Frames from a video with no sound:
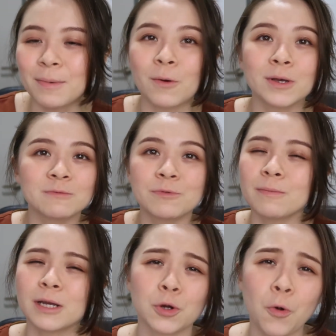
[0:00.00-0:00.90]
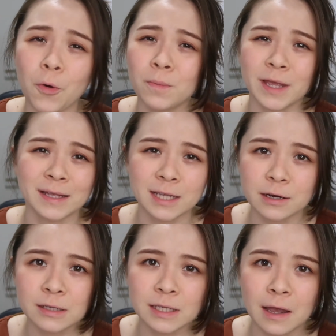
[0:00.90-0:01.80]
I was pretty much home the
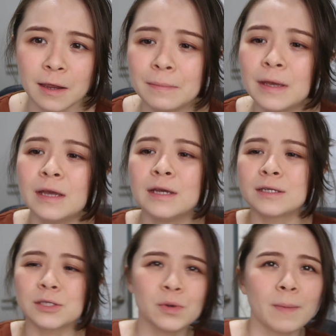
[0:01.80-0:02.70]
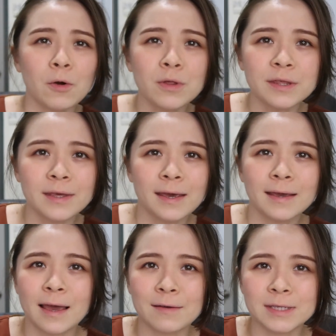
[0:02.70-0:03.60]
entire time, just doing my own
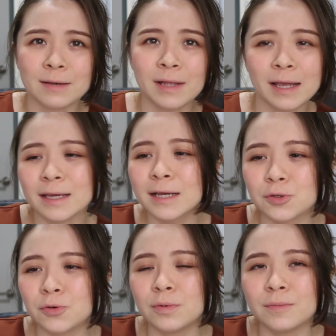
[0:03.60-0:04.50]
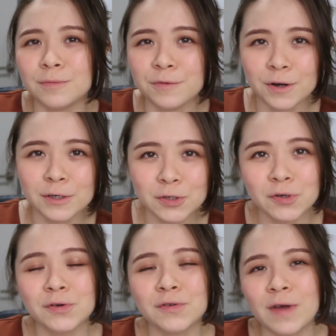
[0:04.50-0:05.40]
thing, have some like Zoom
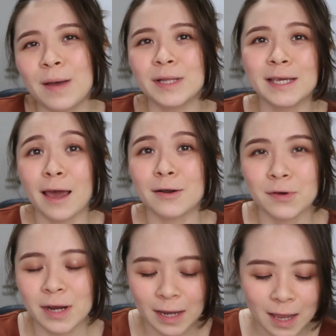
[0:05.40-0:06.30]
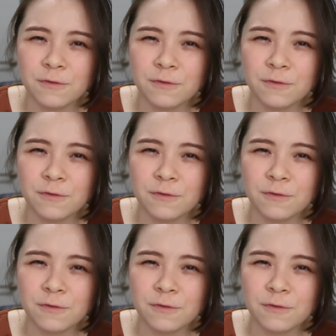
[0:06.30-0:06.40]
virtual family gathering.